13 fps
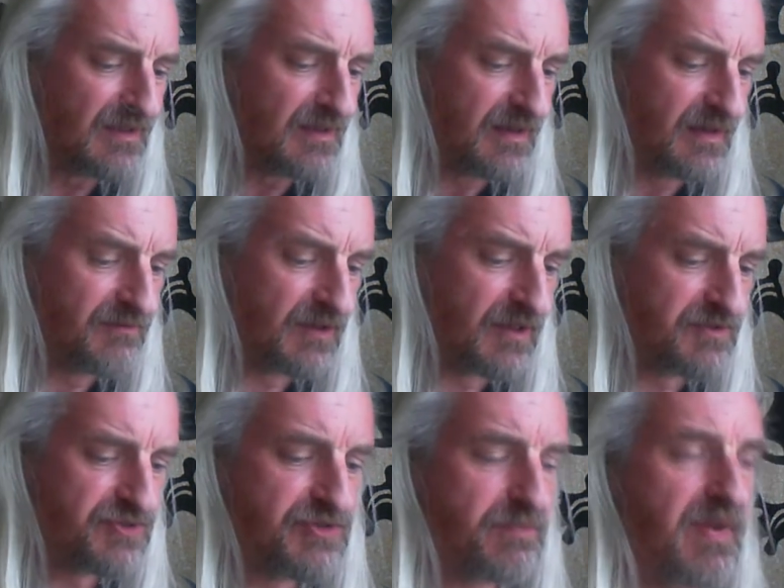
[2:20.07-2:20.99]
If I go
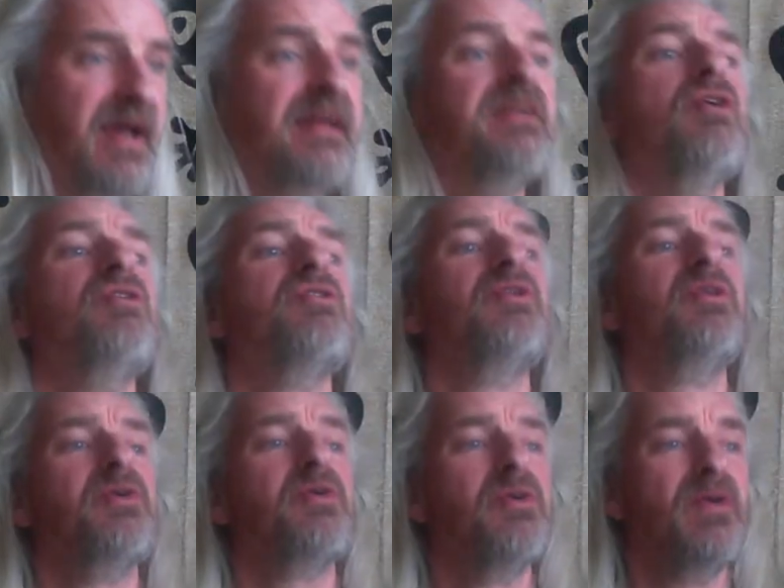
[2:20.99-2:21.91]
to Japan
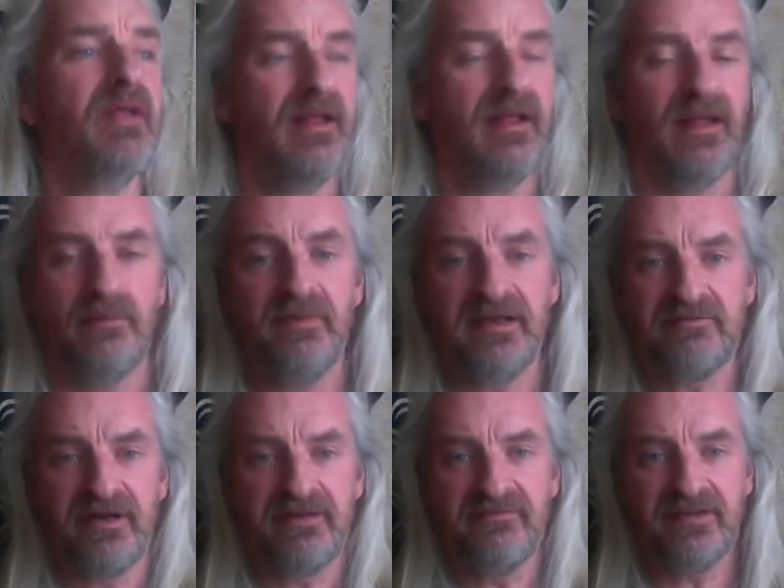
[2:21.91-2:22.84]
and make
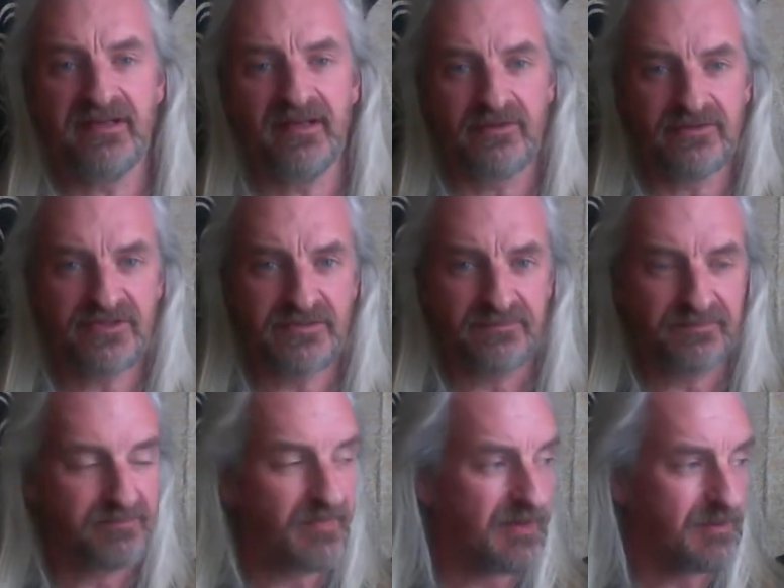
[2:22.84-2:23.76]
rain videos,
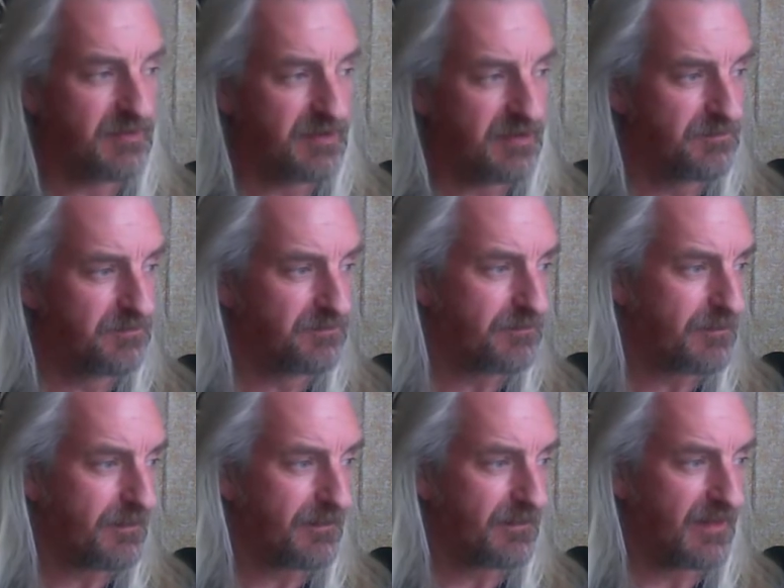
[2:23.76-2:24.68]
maybe
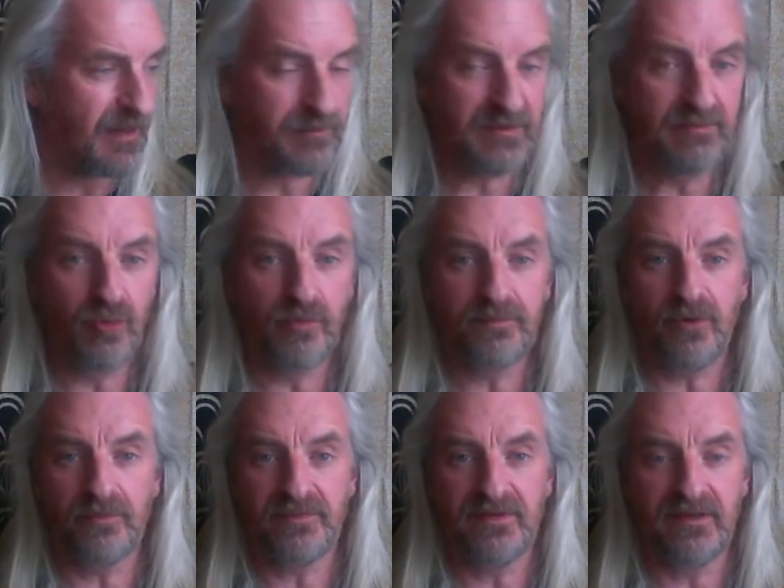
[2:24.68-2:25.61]
they'll be more
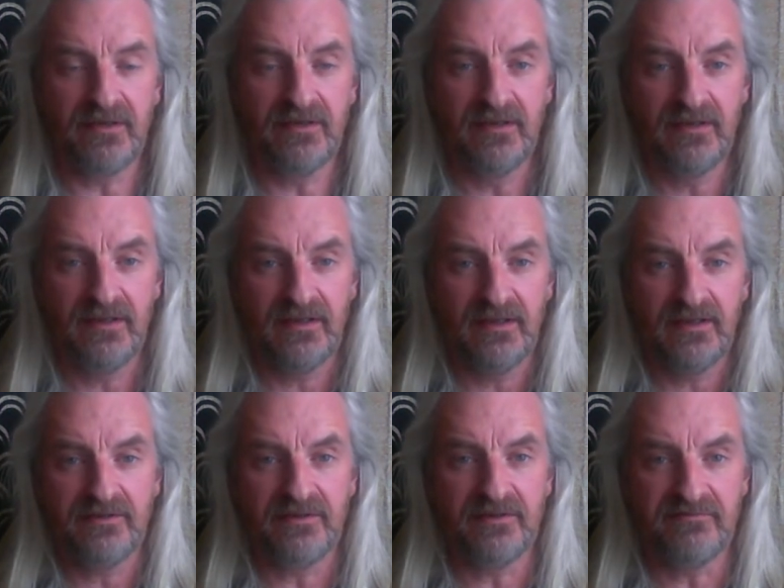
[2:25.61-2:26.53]
popular
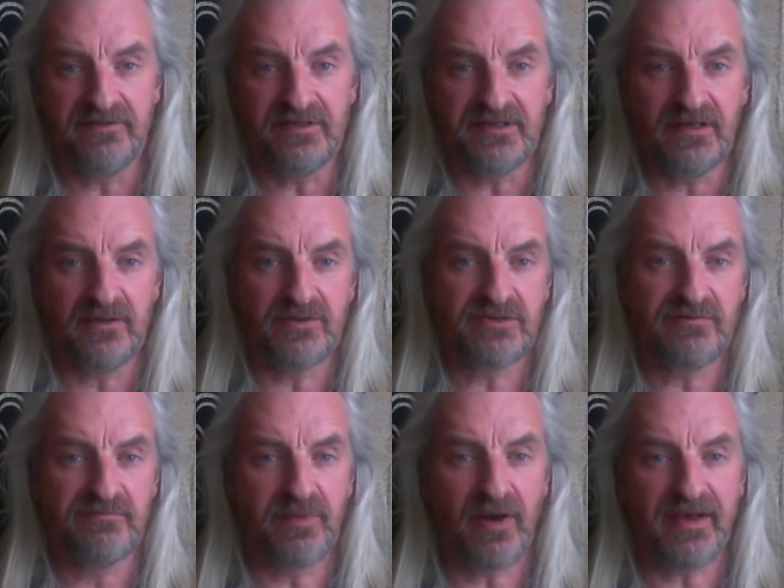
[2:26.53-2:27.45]
than videos
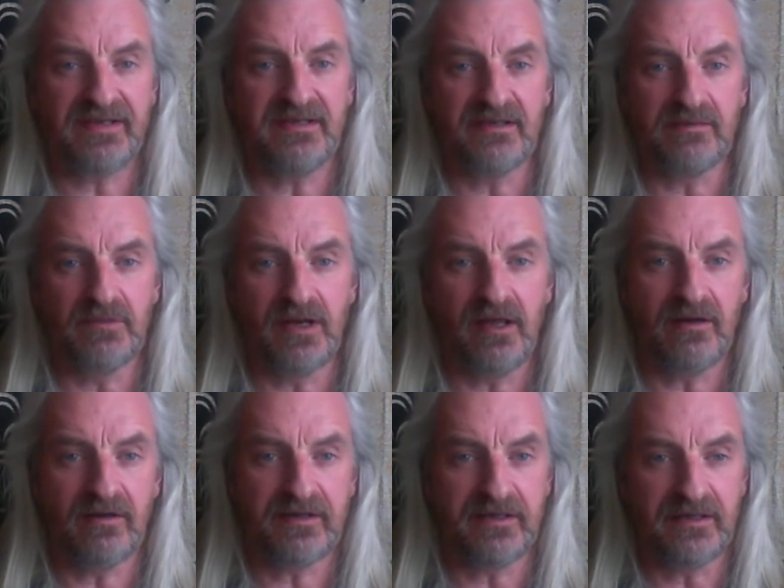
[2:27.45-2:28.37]
of biking
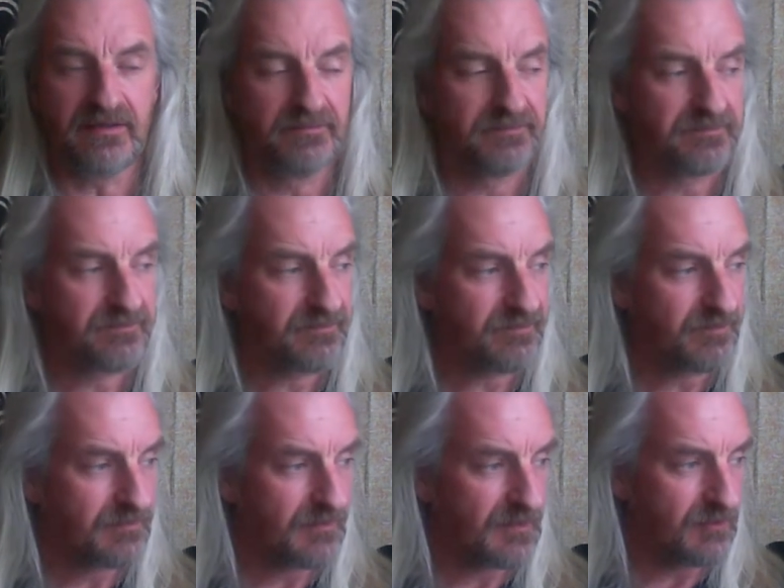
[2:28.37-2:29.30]
malarkey.
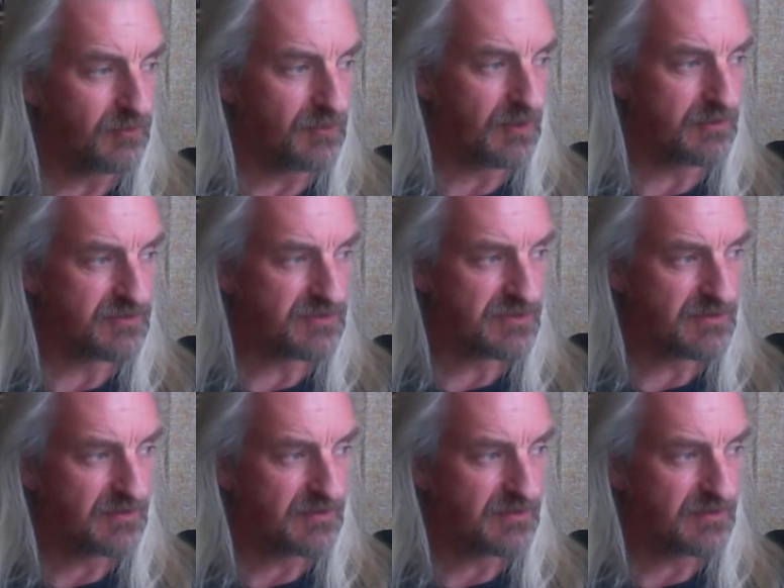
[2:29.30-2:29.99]
Who knows?